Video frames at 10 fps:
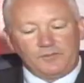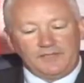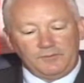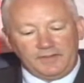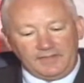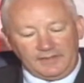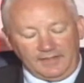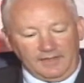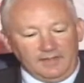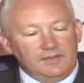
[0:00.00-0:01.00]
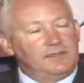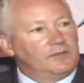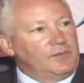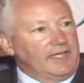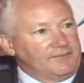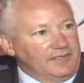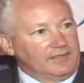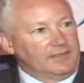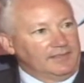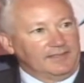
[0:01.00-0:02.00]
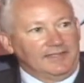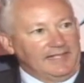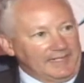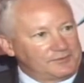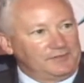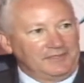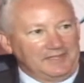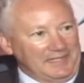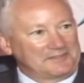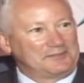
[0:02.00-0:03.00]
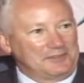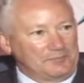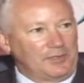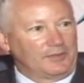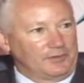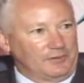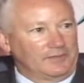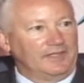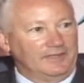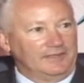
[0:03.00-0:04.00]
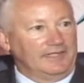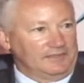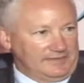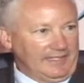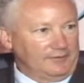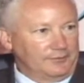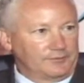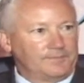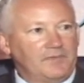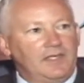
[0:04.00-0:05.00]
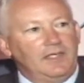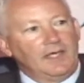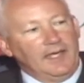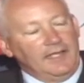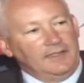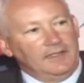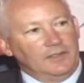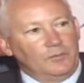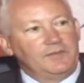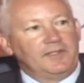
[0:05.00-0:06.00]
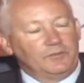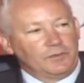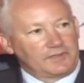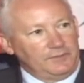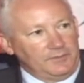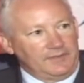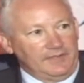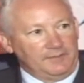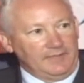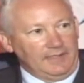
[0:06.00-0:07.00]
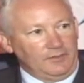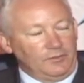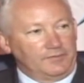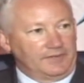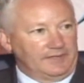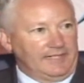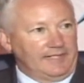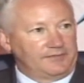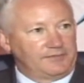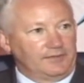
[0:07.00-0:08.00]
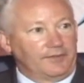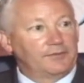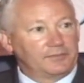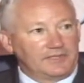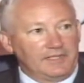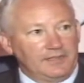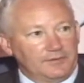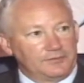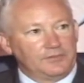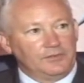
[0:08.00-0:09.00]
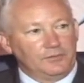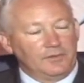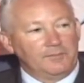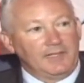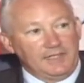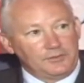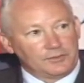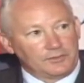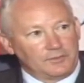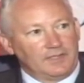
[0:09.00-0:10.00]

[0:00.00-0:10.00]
we have an excellent partner in Sandals, and we've been working with them now over the last 3 years to do a major